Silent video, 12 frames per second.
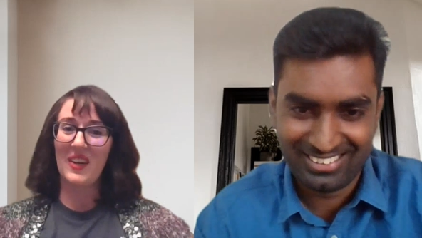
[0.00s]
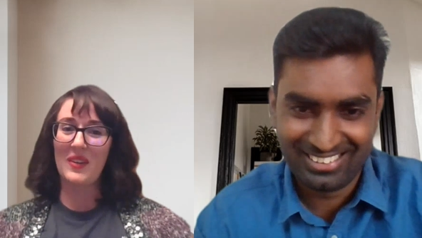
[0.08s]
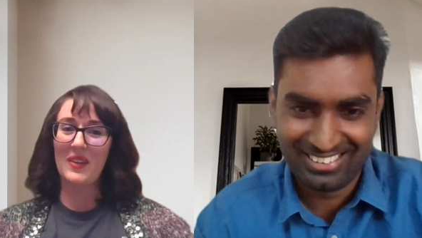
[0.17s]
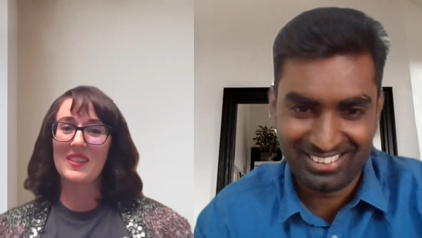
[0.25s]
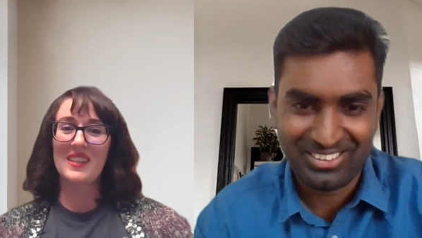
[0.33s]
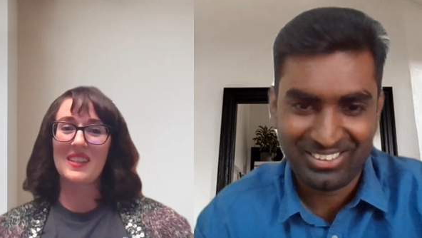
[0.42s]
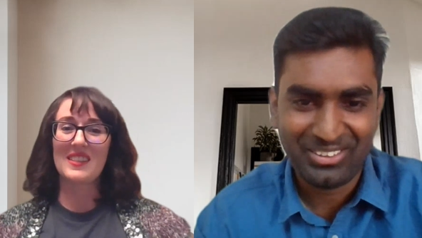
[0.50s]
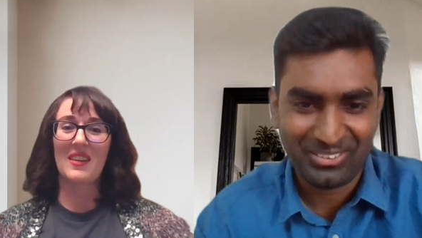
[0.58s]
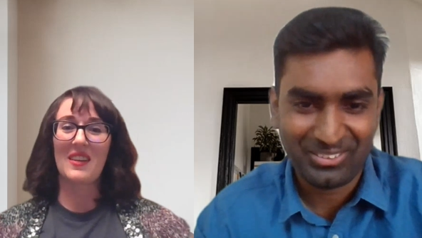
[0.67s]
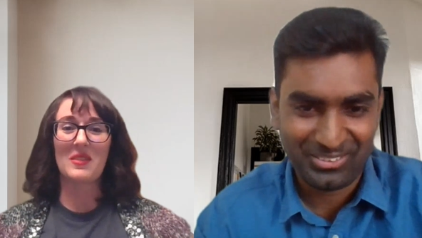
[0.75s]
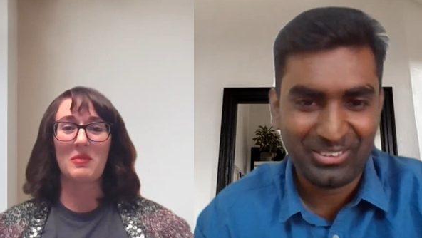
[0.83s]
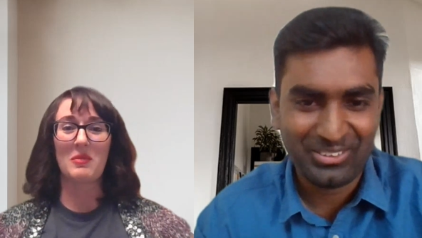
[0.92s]
Speaker 1: You know,
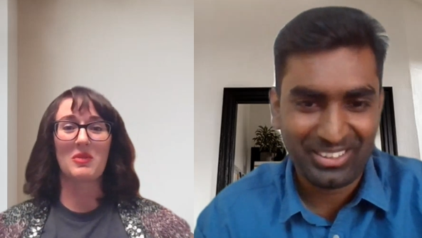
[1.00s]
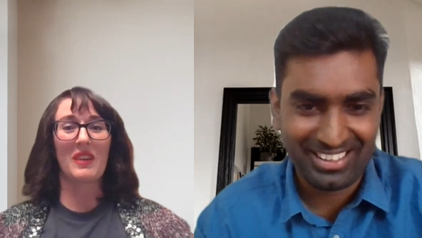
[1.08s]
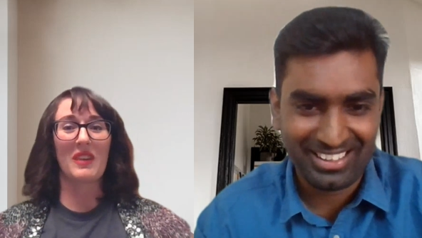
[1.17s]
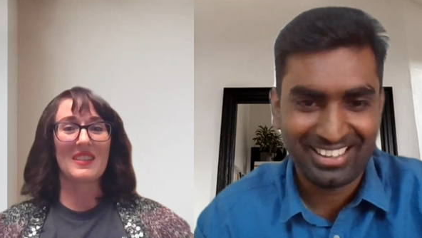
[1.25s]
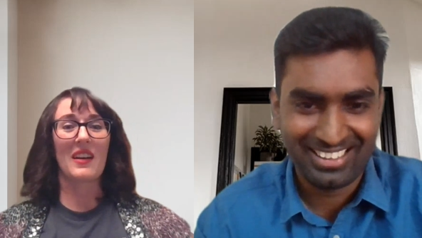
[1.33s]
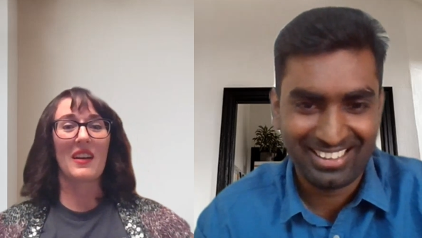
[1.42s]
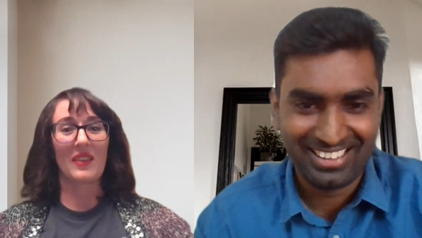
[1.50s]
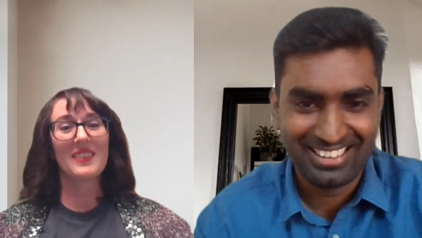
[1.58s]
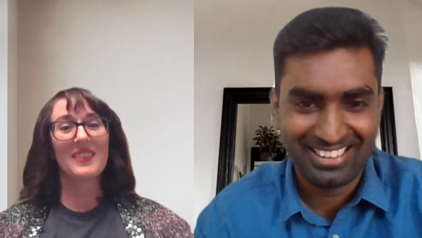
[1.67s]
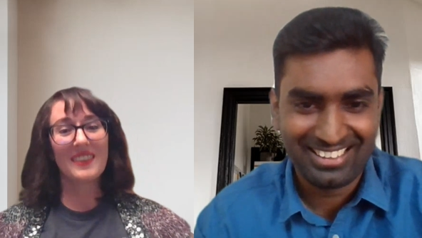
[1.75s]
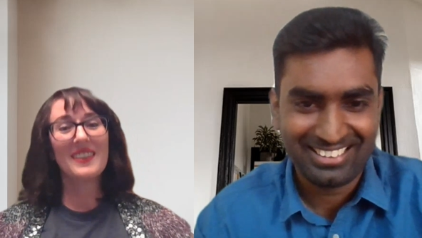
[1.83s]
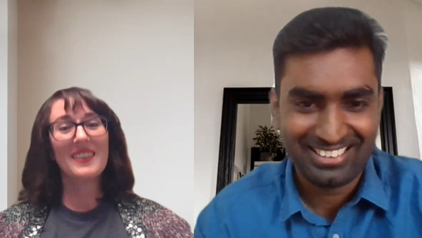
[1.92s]
it's it's not so much okay. written
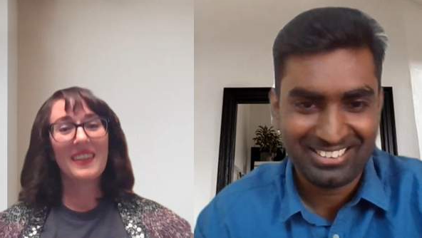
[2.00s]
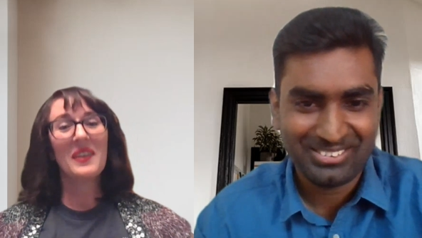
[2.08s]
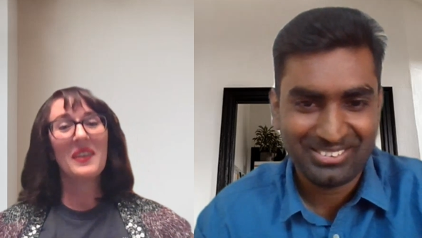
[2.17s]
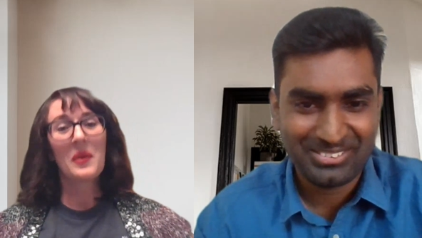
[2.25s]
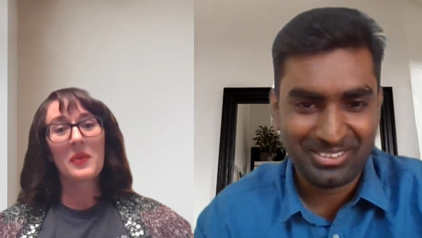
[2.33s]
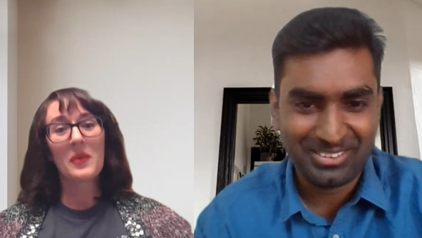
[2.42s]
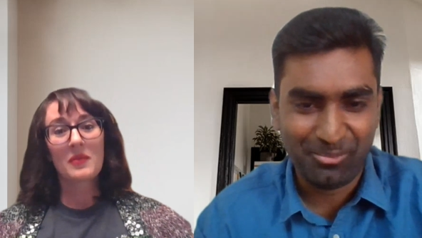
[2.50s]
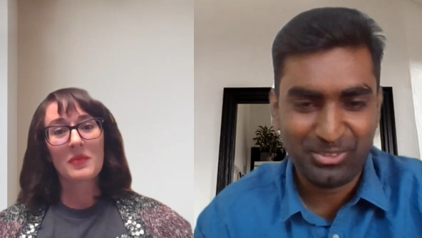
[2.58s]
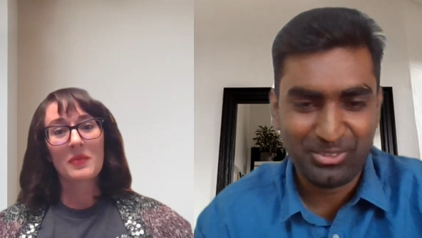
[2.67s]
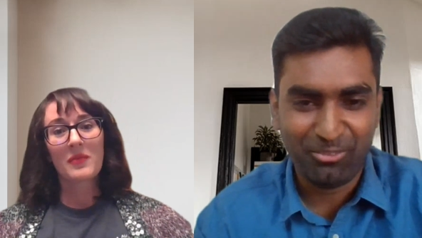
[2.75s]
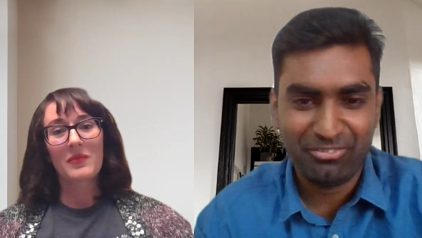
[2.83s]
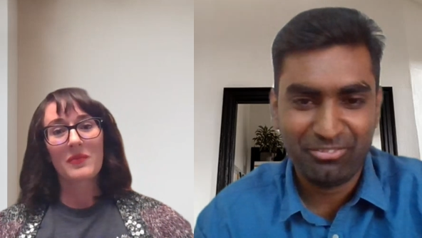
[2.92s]
down.
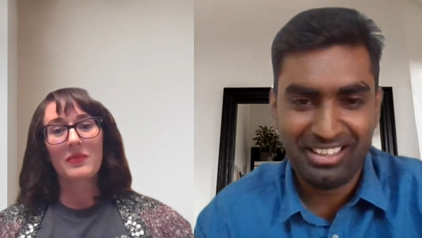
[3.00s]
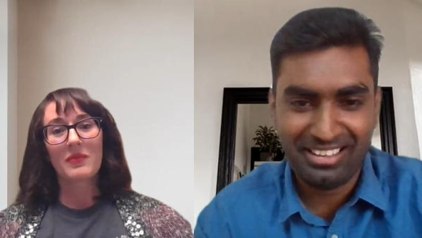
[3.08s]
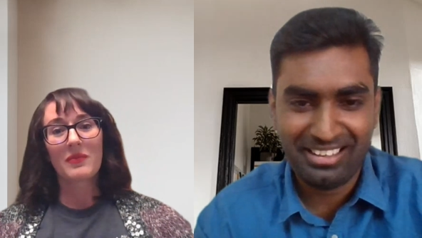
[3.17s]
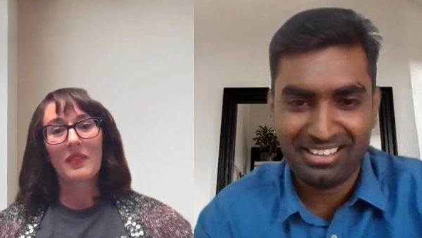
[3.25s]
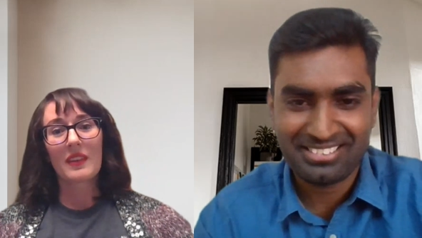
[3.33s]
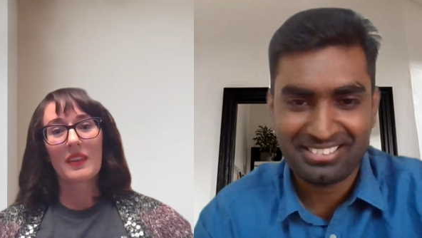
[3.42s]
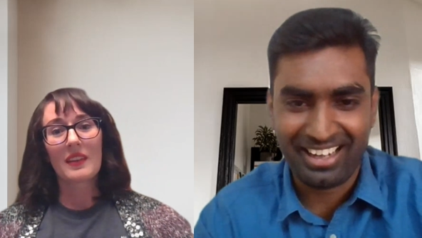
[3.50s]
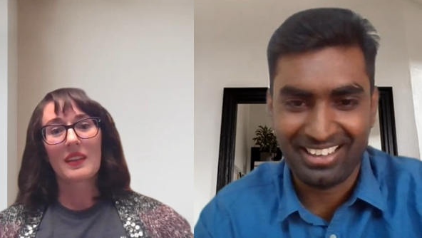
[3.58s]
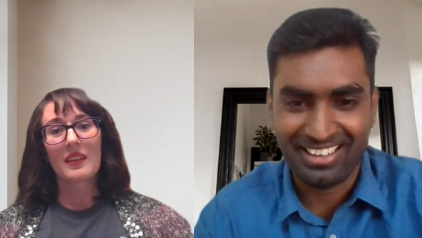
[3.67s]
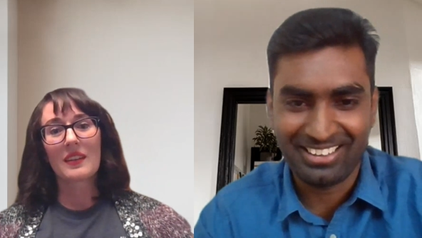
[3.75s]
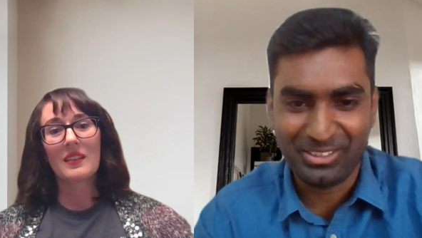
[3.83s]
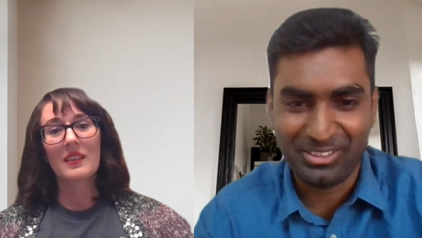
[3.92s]
Some some feeling
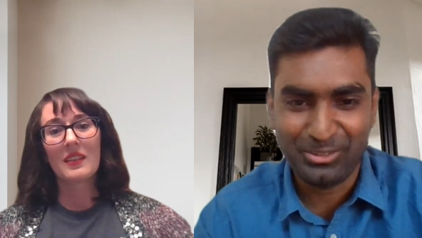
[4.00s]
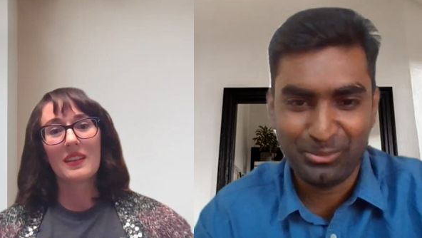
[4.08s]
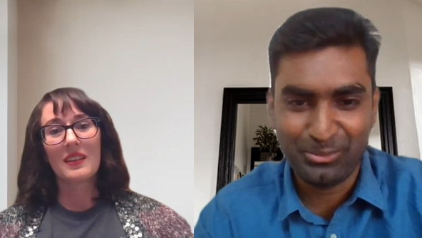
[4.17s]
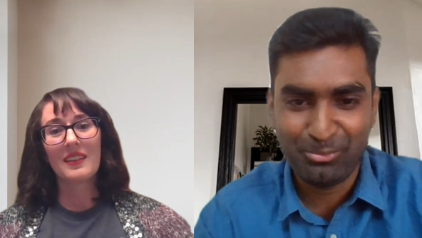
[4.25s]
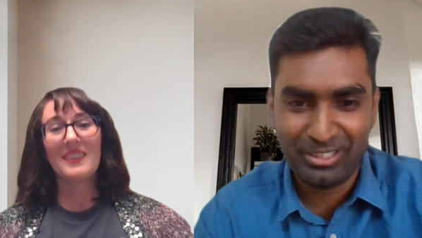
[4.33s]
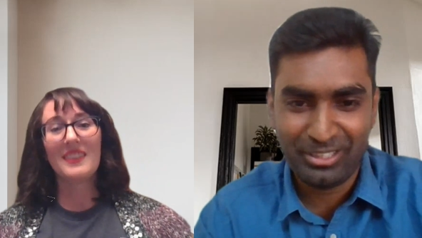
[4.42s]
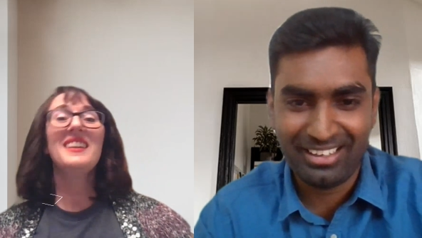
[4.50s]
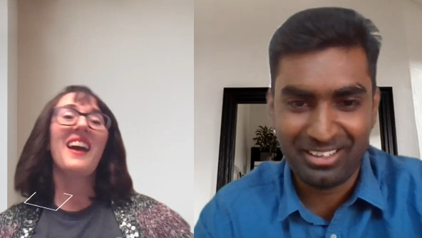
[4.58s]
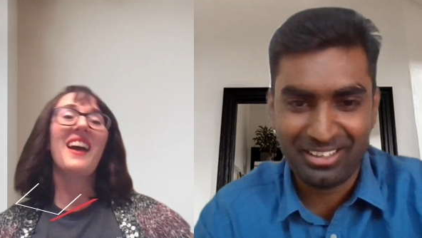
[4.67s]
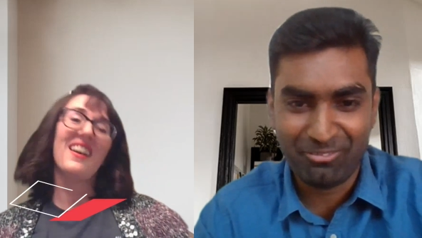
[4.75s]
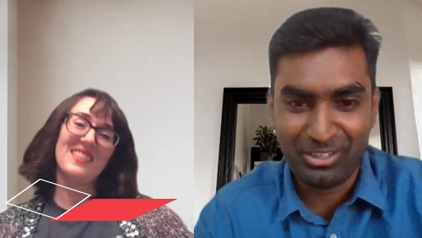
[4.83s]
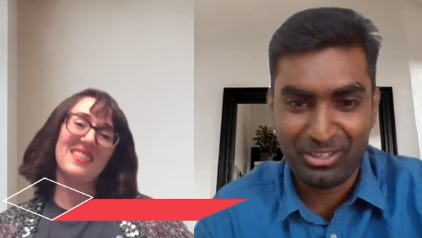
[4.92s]
inside you
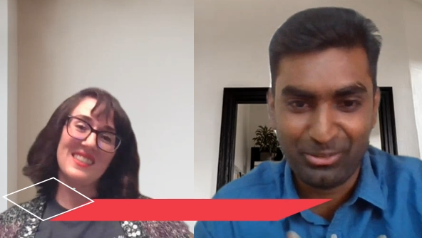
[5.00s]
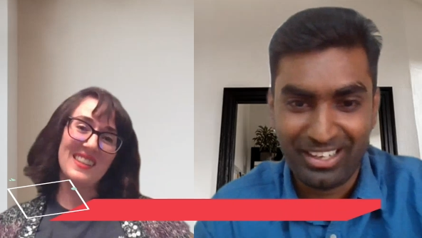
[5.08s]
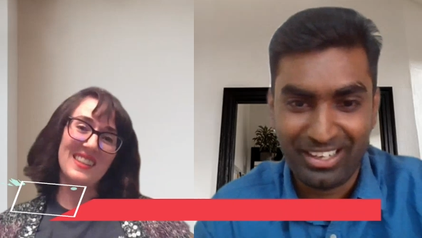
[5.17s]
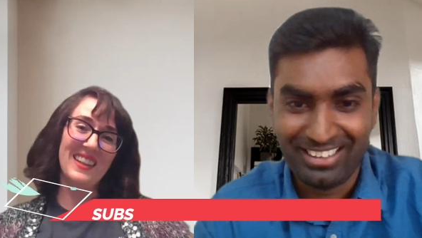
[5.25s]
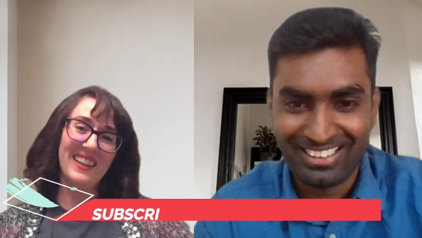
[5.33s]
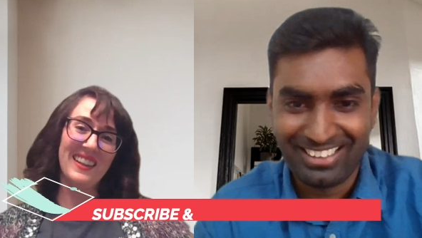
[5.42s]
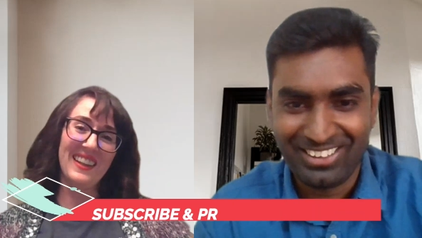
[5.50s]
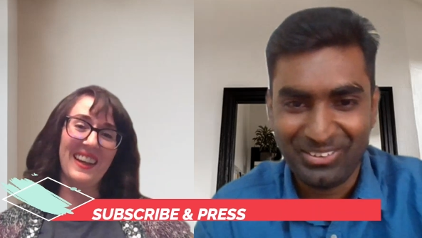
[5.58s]
would be getting yeah. when you